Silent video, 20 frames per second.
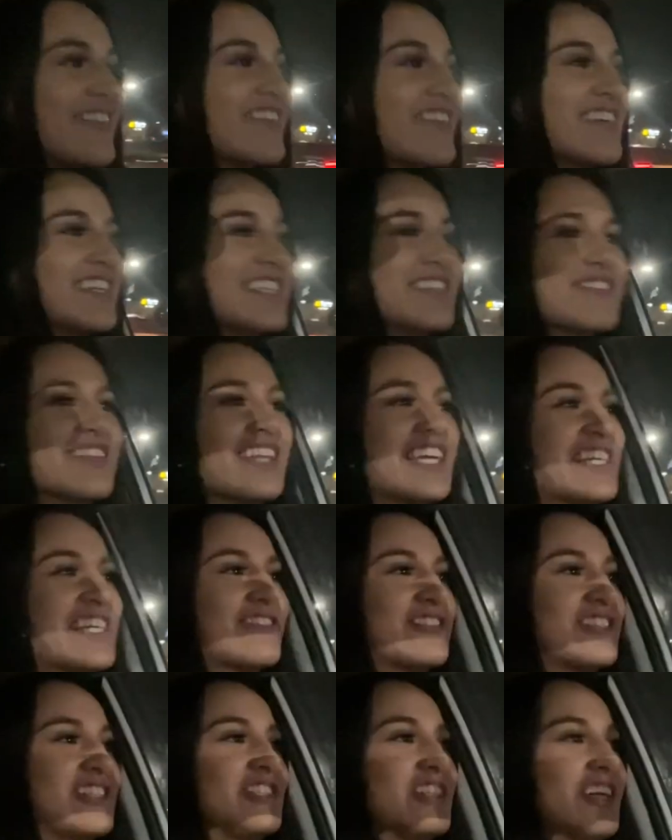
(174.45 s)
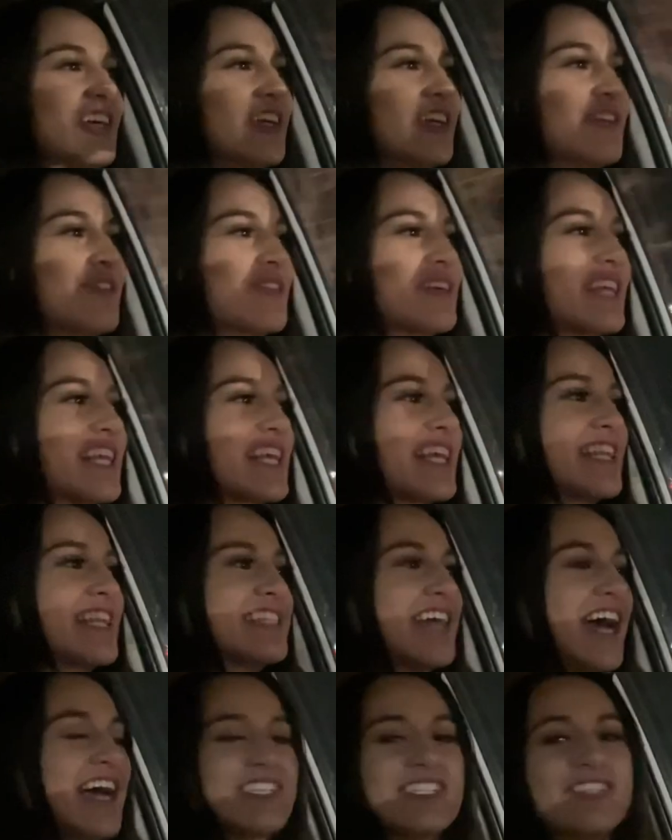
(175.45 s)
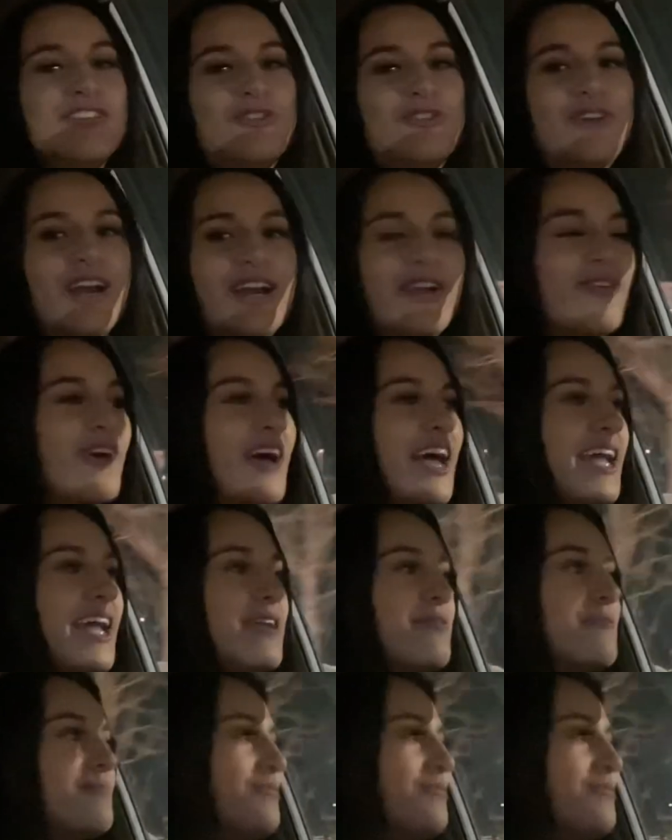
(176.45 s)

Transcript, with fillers: We're not even like sure we're gonna get a tattoo right away,